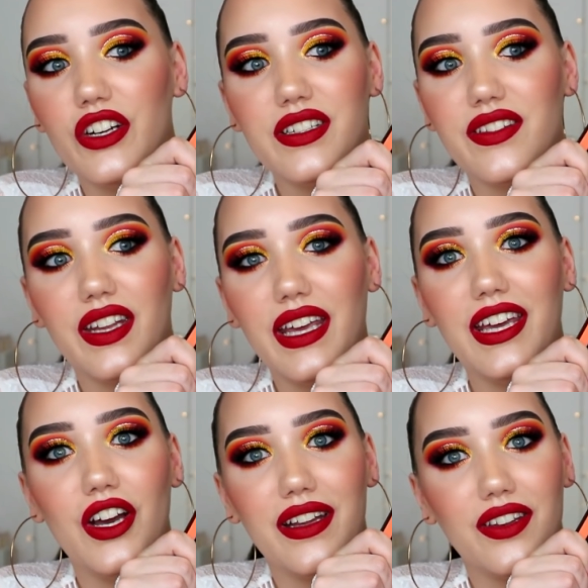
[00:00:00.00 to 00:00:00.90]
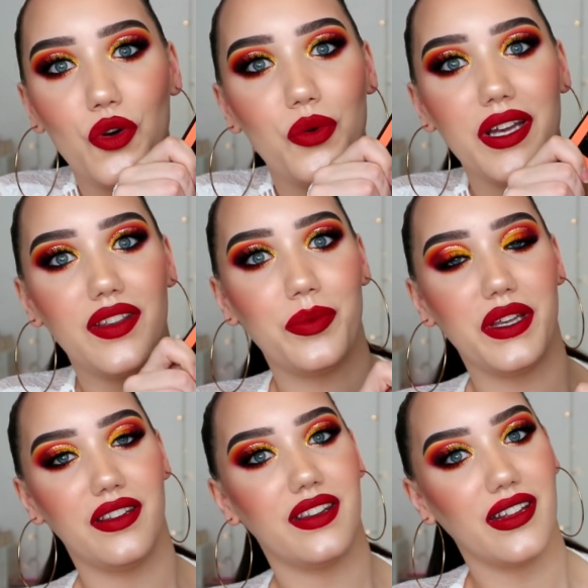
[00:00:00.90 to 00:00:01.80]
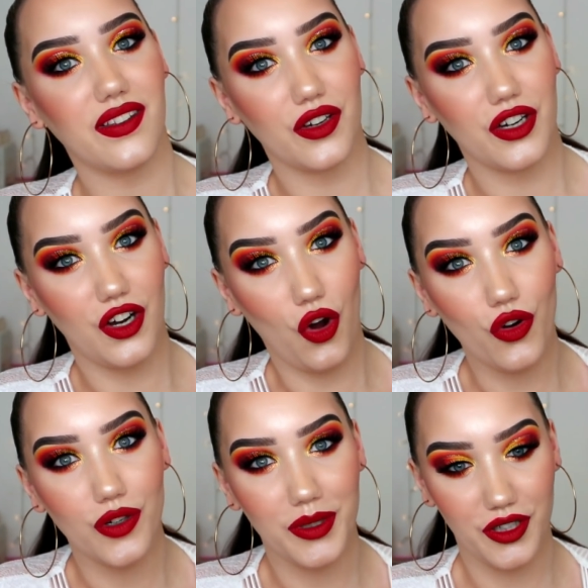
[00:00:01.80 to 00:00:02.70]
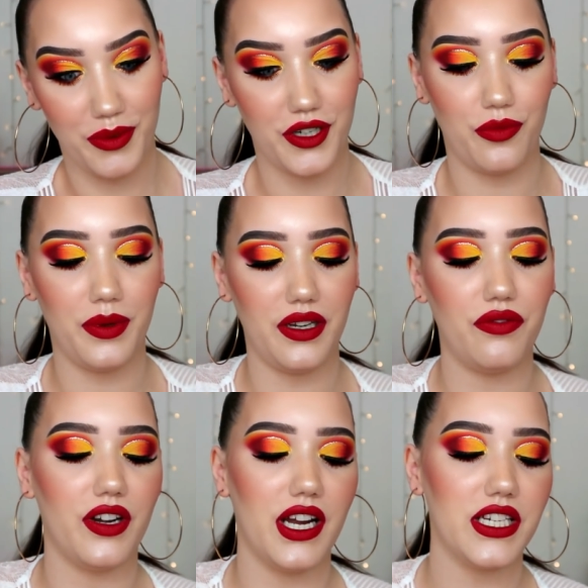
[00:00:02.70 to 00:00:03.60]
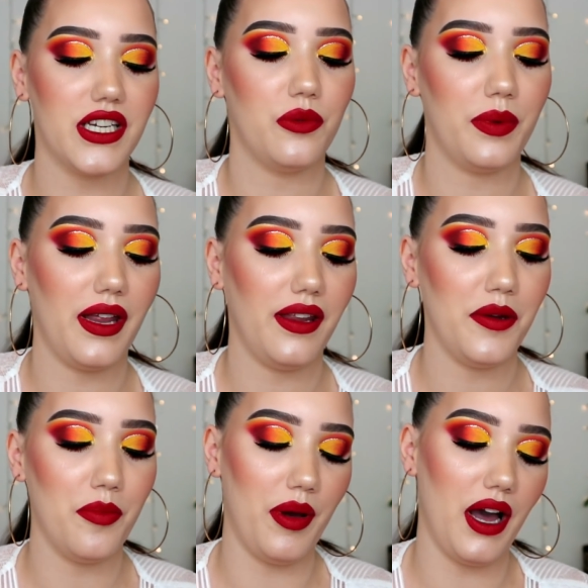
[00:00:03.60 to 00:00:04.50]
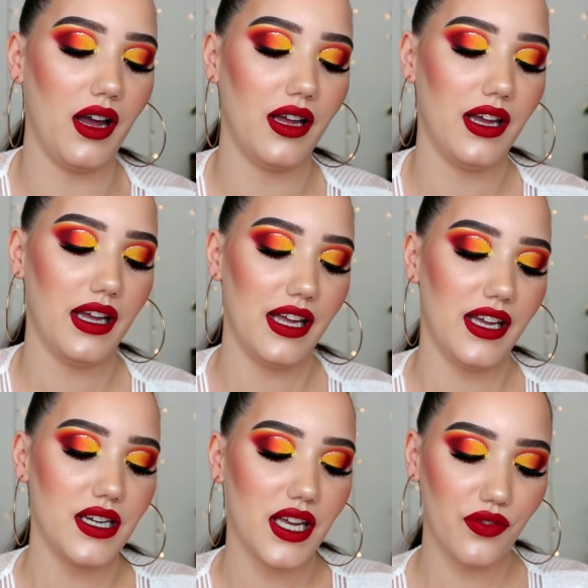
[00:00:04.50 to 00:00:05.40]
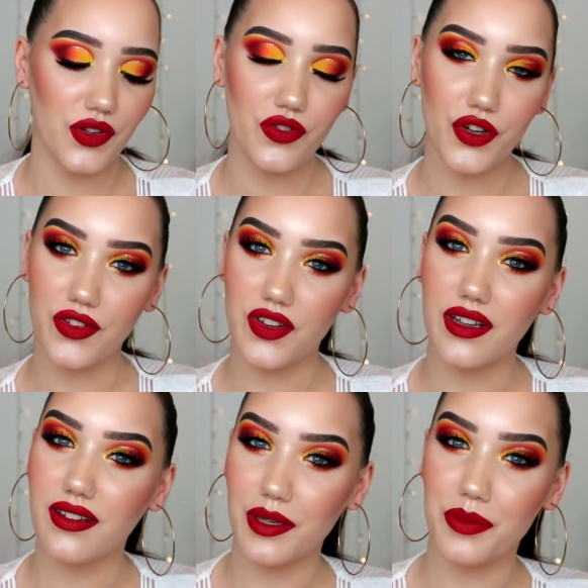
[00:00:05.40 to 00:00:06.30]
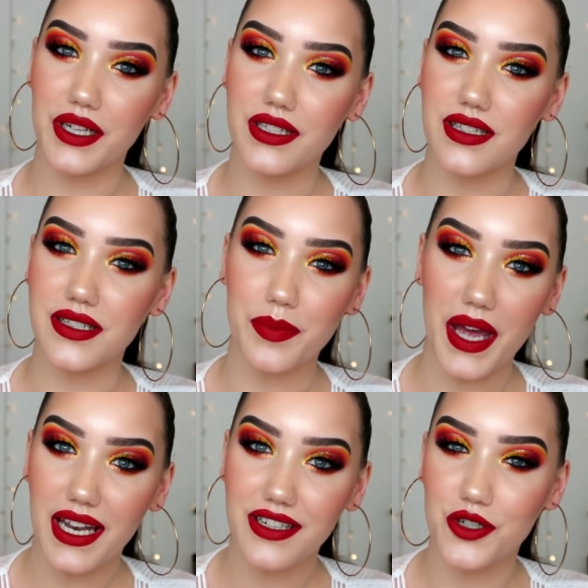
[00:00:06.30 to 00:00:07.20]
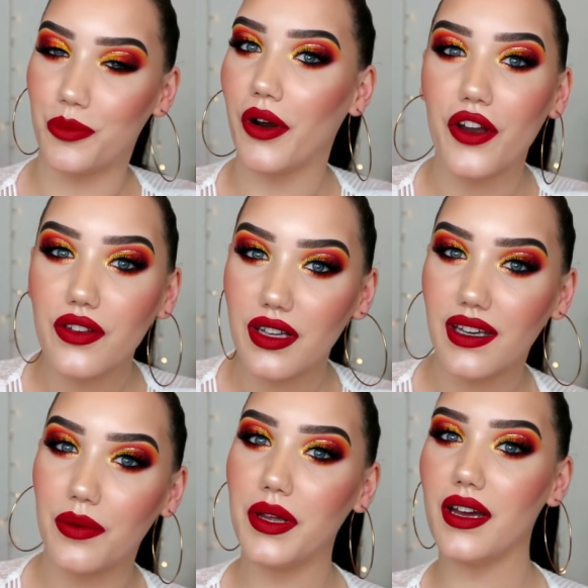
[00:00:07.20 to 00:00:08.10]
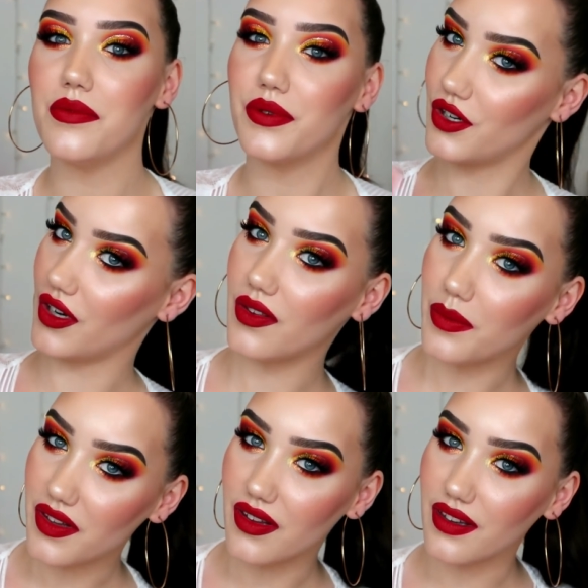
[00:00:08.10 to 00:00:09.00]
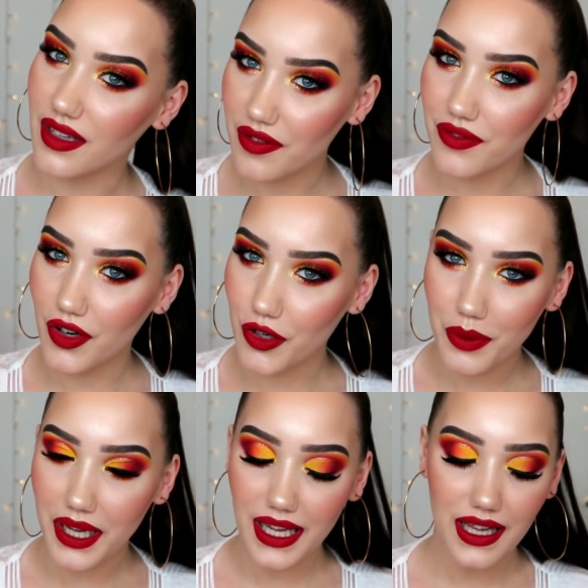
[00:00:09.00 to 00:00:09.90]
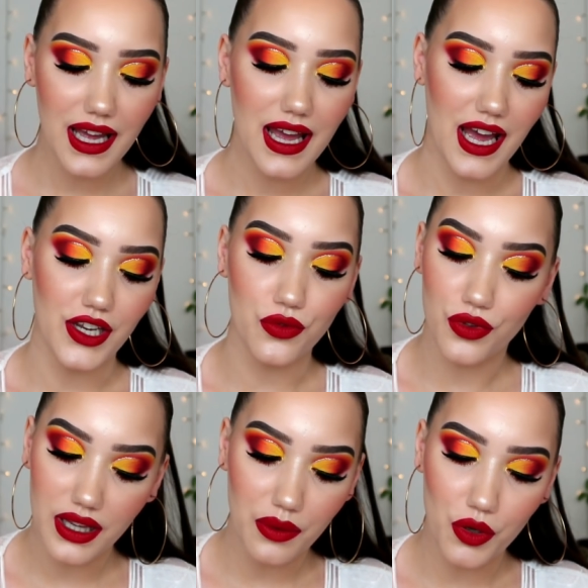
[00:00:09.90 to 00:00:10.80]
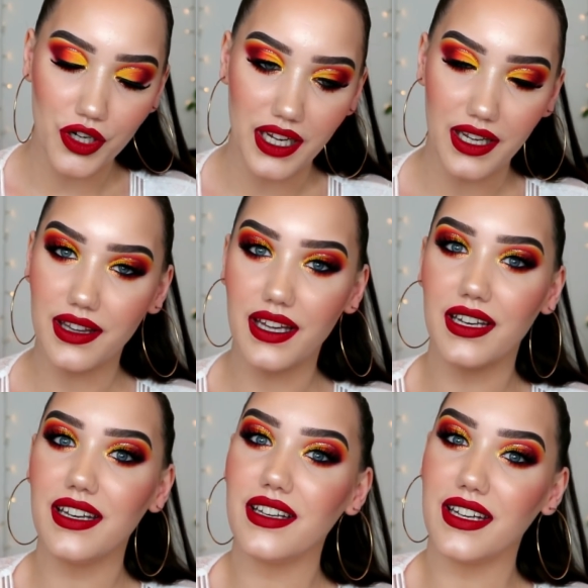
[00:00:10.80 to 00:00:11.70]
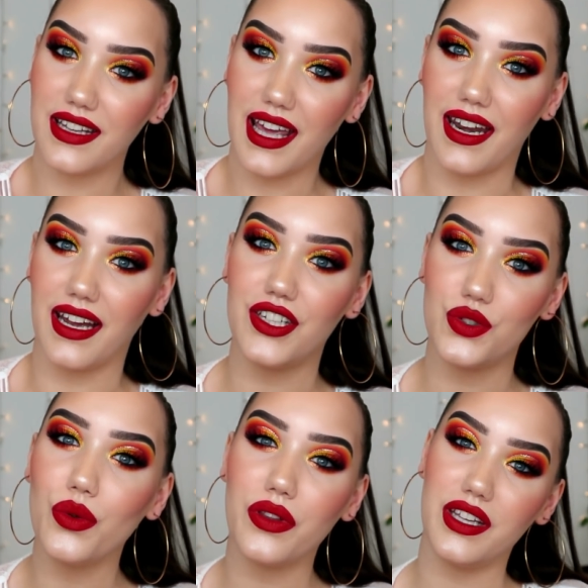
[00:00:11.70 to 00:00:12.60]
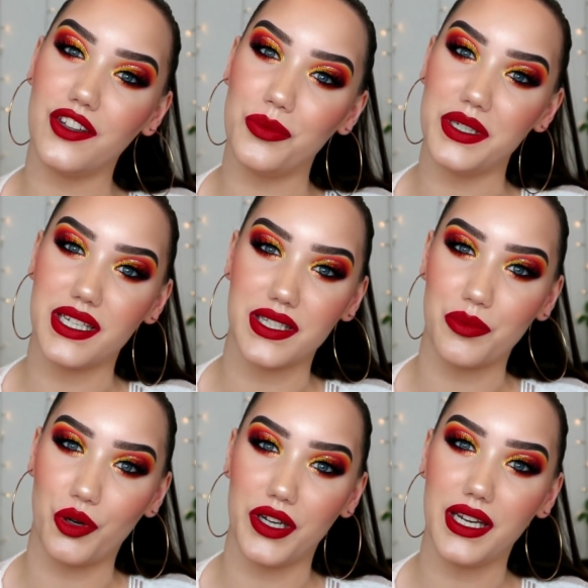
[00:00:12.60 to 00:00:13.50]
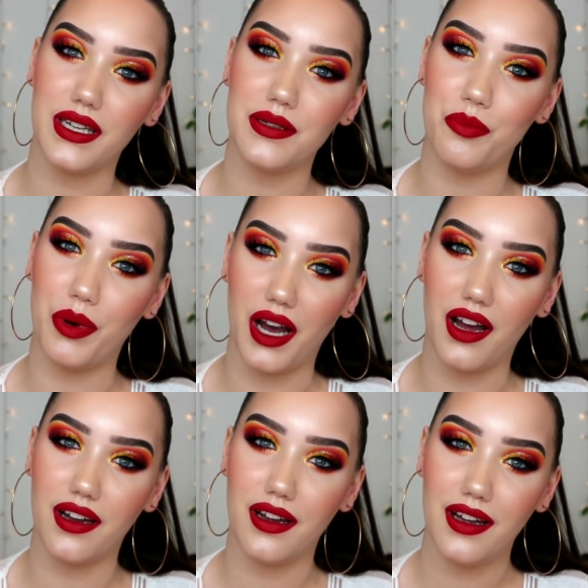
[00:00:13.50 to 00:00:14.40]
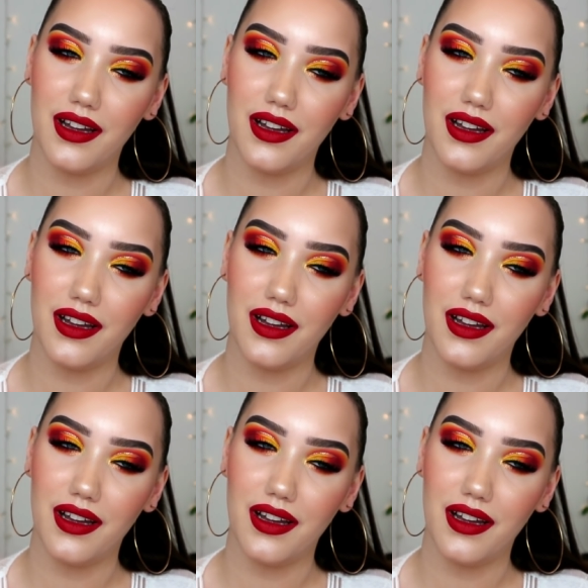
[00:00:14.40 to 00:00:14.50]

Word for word: hard to say, as always, because that's a horrible amount of money for an eyeshadow palette. But if you've got £68 to spend, or a birthday coming up, Christmas isn't that far away, and you really want it, then get it. I don't think you'll be disappointed, but